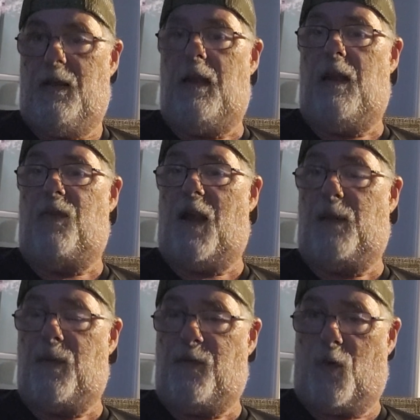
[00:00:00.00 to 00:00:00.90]
He
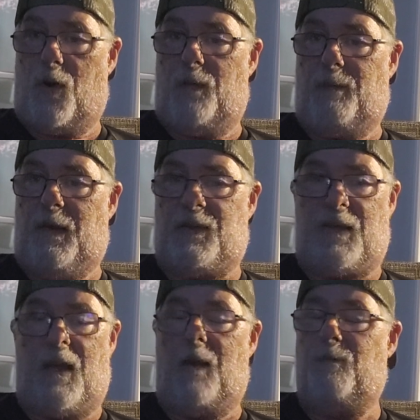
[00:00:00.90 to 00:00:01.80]
thanked me for it, and he
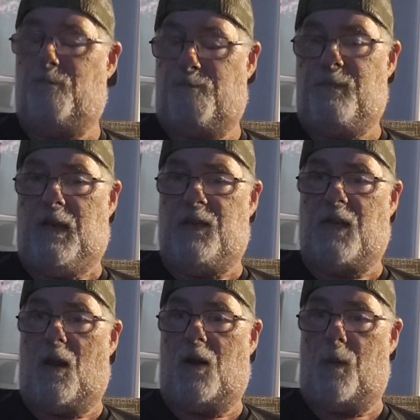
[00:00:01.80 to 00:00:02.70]
said,
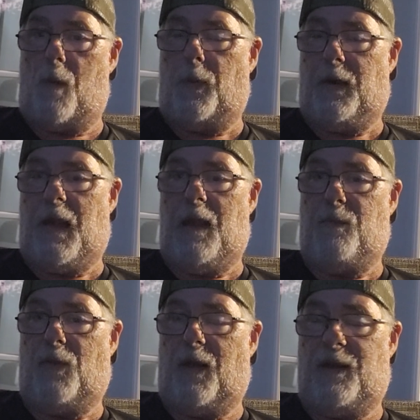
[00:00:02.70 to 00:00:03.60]
I'll come up with a game
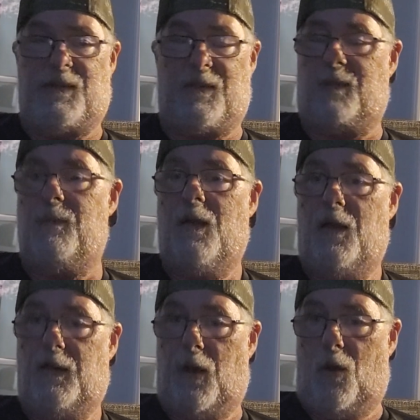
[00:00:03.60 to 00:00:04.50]
plan. I said,
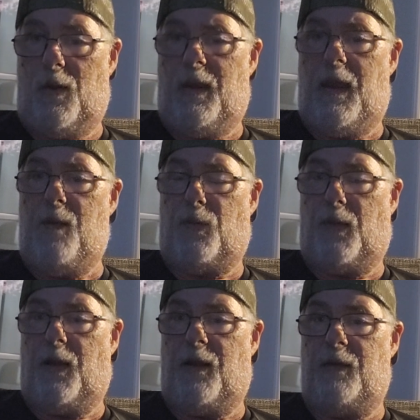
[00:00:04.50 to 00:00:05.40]
the only game
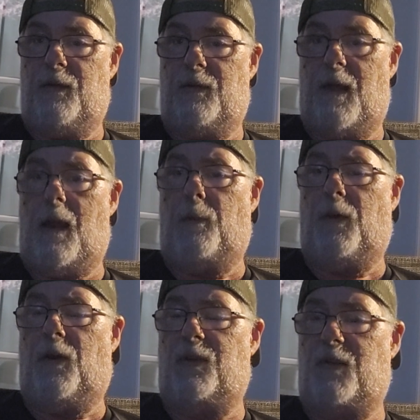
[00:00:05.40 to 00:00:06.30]
plan that I'm
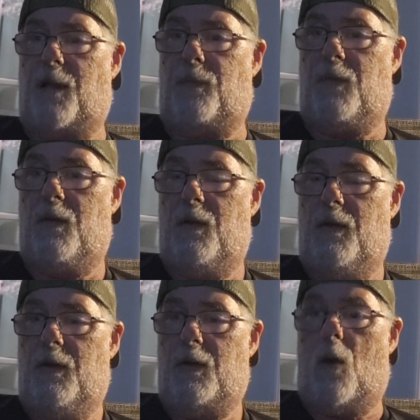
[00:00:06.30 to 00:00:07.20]
going to accept
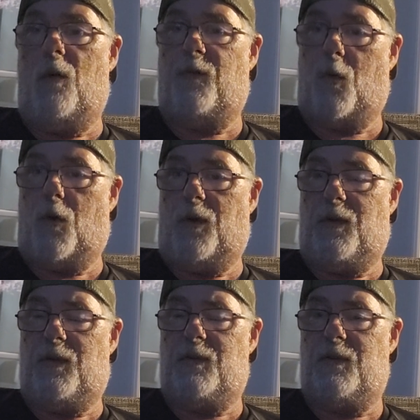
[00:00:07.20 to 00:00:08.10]
going forward
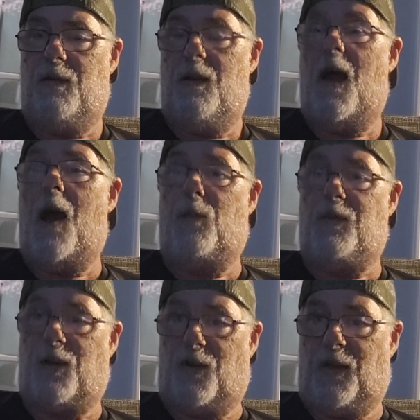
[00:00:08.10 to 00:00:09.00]
is I'm
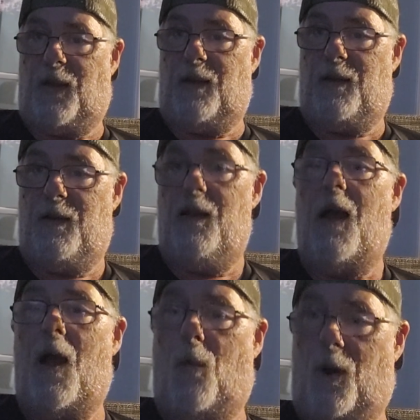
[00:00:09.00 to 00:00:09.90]
returning it.
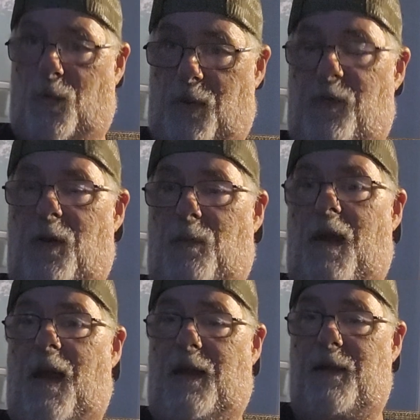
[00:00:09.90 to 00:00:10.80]
I want a refund
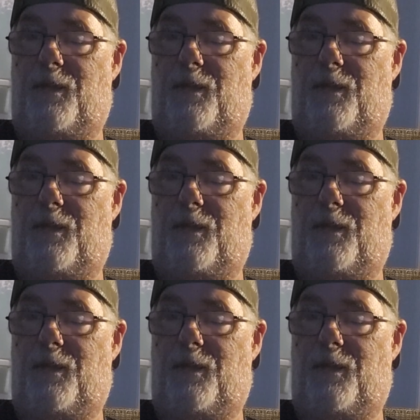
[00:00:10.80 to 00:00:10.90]
back.